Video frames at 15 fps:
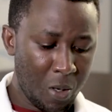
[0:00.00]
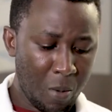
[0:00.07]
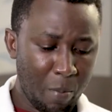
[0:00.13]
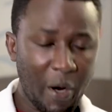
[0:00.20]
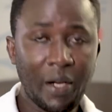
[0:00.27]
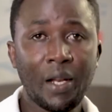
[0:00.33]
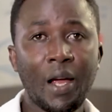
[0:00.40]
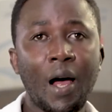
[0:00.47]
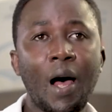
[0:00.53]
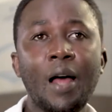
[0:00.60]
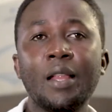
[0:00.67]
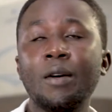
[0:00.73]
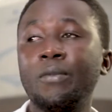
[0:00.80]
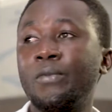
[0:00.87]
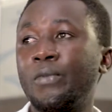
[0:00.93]
but there are
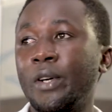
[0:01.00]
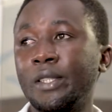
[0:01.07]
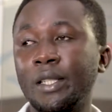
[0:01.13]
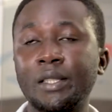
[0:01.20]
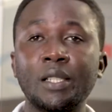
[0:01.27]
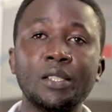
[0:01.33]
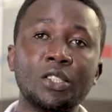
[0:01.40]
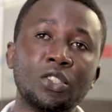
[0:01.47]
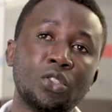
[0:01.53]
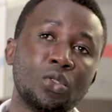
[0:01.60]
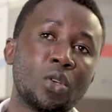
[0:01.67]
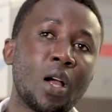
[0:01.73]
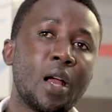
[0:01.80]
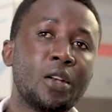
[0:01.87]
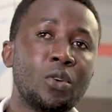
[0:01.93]
other further tests you
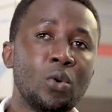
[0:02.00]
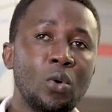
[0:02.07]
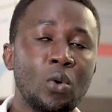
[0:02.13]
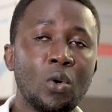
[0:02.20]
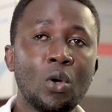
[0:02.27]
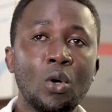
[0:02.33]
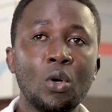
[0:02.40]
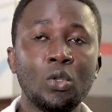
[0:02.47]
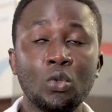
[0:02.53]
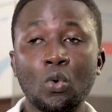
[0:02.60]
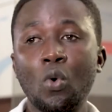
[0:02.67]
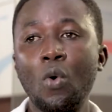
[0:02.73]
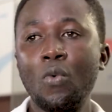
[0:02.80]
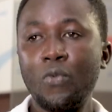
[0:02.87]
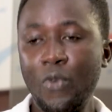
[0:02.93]
can do to
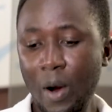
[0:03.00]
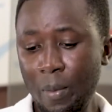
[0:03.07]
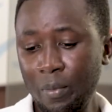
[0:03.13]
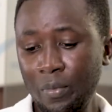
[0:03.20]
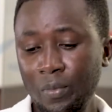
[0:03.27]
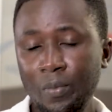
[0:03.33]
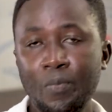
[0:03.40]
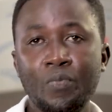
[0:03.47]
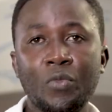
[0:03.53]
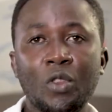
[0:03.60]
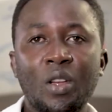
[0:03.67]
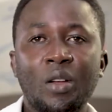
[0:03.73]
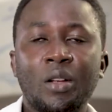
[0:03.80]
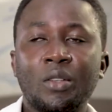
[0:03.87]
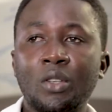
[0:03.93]
confirm
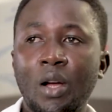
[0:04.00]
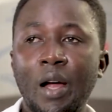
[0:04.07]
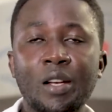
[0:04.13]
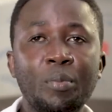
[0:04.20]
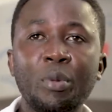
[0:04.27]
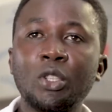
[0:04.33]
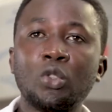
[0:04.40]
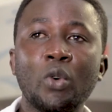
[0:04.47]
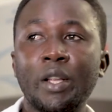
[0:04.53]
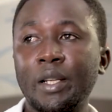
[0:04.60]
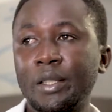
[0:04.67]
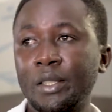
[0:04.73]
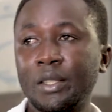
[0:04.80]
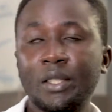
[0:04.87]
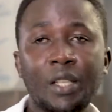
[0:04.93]
and be sure
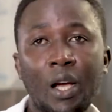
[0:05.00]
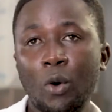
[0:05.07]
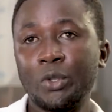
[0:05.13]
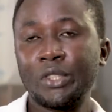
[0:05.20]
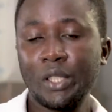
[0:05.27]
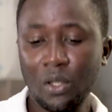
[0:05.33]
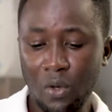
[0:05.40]
that there was E.